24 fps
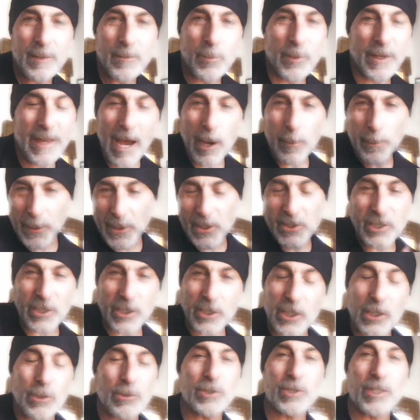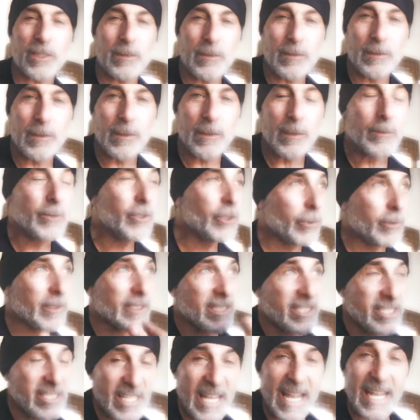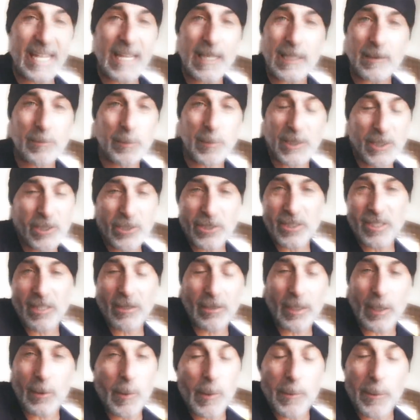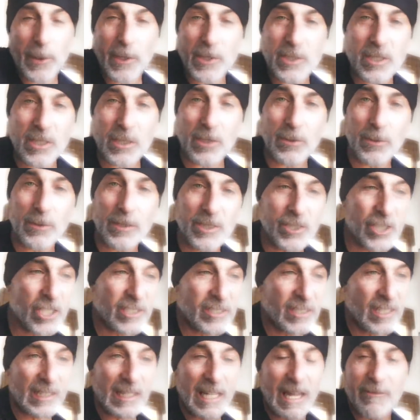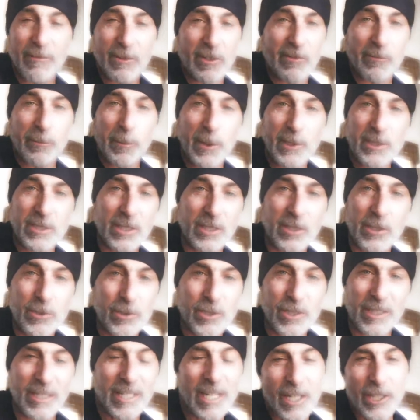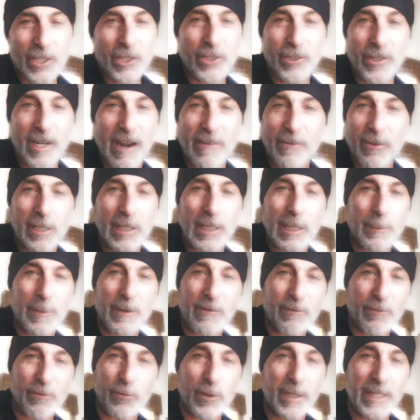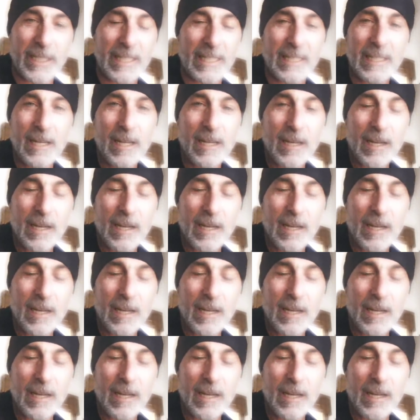without persecution. You can say it, but you're still going to be persecuted, just the level of persecution. You're never going to be free